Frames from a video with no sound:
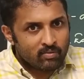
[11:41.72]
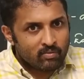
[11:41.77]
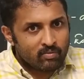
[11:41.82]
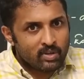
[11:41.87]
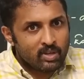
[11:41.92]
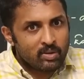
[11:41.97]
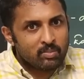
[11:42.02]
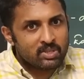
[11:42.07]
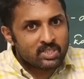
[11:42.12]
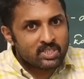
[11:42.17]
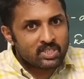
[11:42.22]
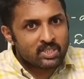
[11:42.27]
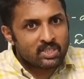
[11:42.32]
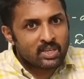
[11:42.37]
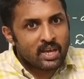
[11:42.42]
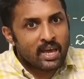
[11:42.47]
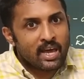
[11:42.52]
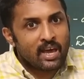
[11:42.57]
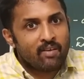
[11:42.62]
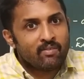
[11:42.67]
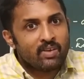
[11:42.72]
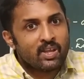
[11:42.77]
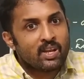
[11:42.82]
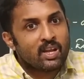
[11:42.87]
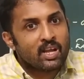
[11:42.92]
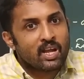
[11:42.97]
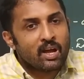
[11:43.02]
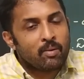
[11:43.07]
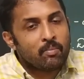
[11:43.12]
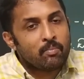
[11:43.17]
We must have
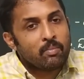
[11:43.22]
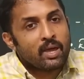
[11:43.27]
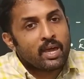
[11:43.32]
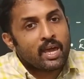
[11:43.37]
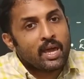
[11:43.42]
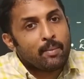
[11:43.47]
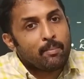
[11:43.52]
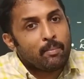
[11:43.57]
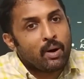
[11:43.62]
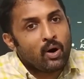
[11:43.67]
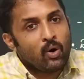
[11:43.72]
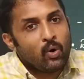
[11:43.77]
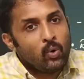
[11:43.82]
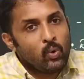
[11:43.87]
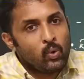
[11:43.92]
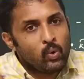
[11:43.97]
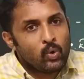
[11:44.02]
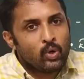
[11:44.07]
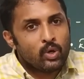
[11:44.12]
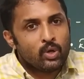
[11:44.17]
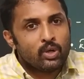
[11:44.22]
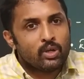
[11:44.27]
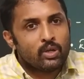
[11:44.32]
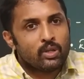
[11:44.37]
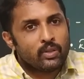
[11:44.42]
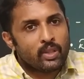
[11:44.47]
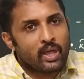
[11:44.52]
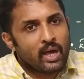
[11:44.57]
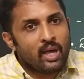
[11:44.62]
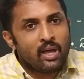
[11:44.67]
income above
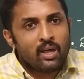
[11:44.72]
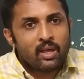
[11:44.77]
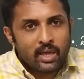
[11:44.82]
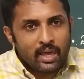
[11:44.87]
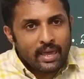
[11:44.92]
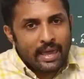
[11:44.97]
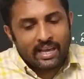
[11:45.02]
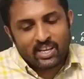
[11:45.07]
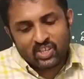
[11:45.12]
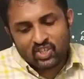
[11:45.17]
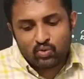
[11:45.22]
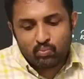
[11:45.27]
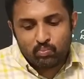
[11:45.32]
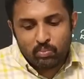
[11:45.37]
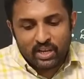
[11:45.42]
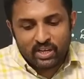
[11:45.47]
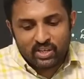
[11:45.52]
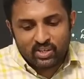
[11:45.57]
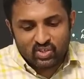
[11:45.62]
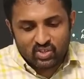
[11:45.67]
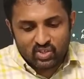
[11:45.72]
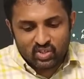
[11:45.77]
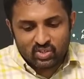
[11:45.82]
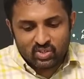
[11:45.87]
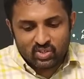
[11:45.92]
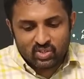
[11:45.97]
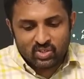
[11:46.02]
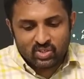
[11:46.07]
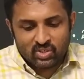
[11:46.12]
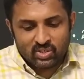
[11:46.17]
the
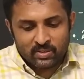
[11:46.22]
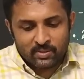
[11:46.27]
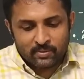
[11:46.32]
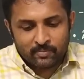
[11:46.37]
expenses.